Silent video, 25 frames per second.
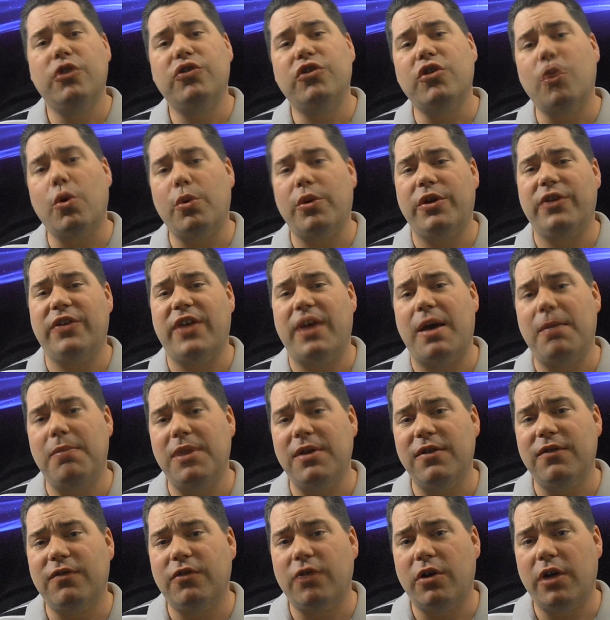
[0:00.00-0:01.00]
So what does that
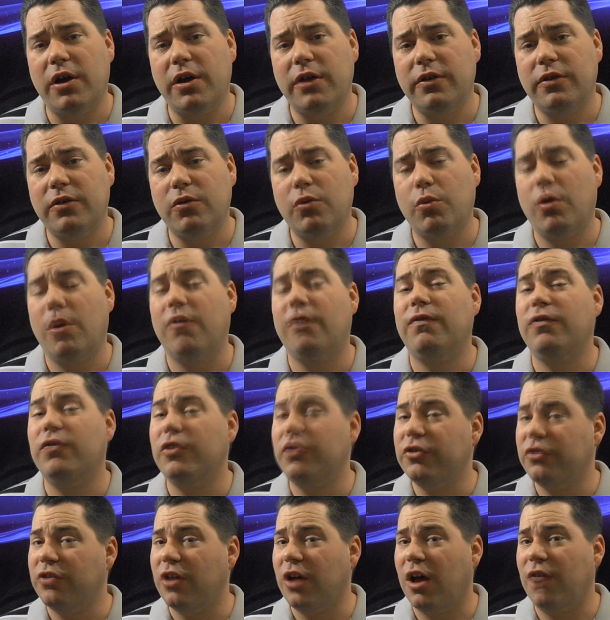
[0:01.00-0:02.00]
mean for us? Well,
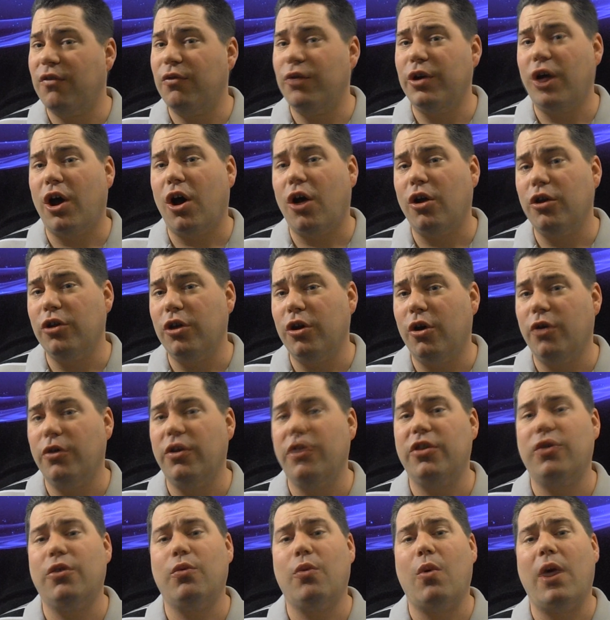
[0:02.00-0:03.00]
first off, we all know
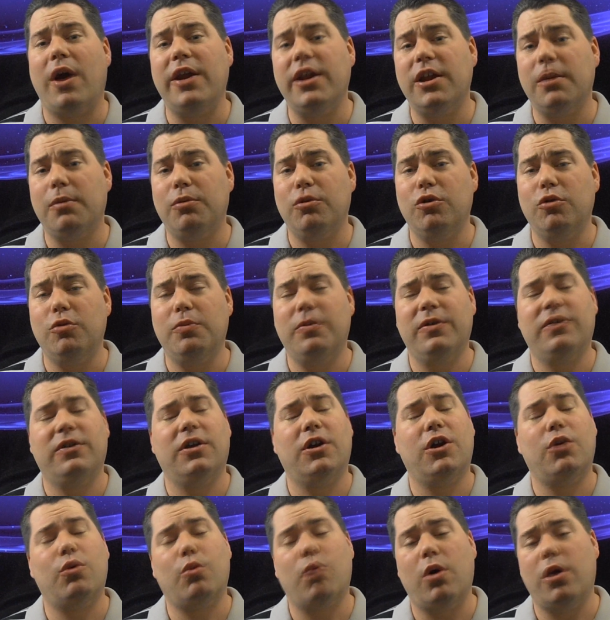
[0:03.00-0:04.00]
that the Windup loop is
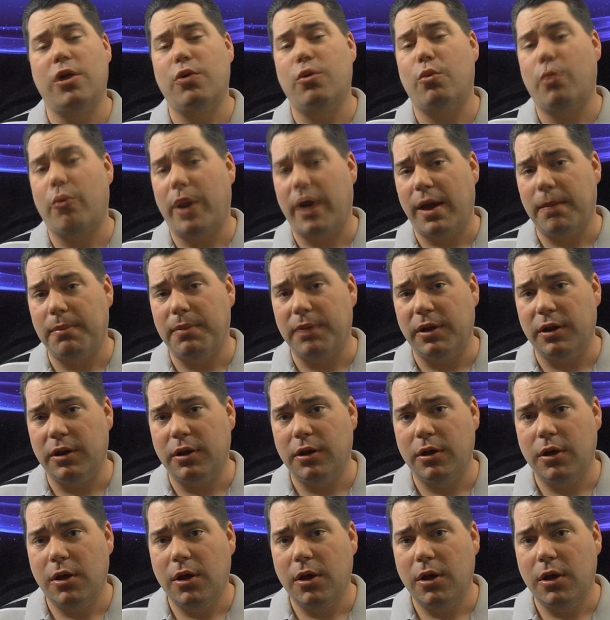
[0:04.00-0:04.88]
going to run rampant.